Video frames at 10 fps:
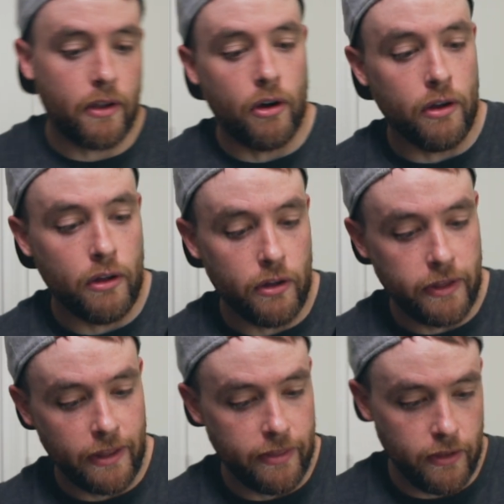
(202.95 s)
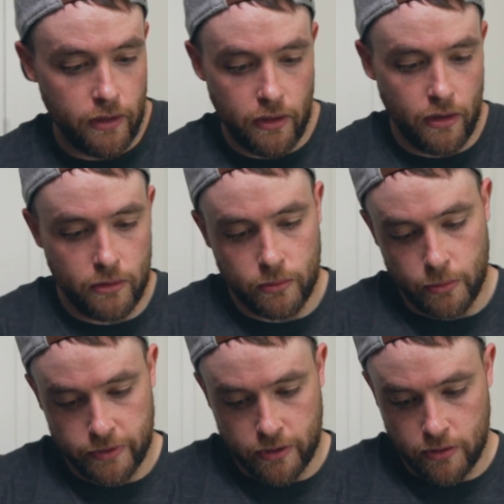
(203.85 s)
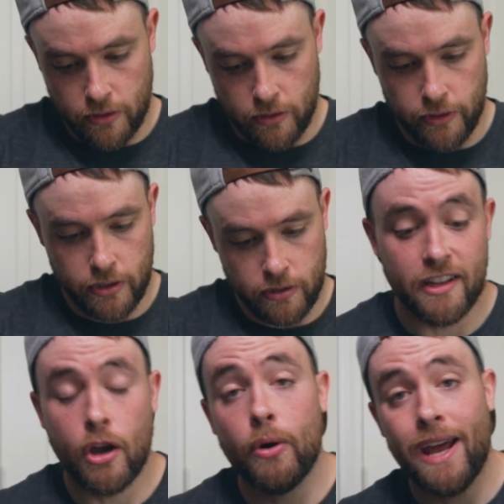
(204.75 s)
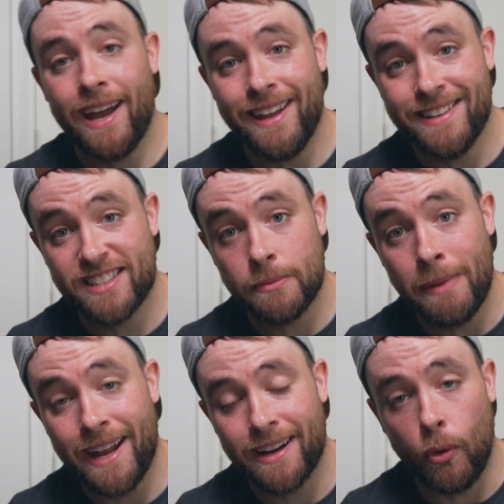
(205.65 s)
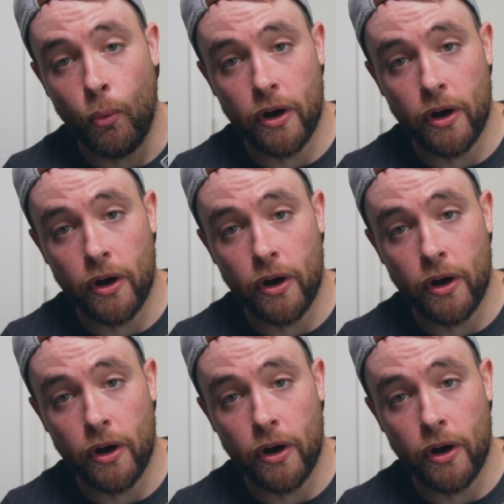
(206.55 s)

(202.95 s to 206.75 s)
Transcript: called the, what was it called? It's the Kodak Instamatic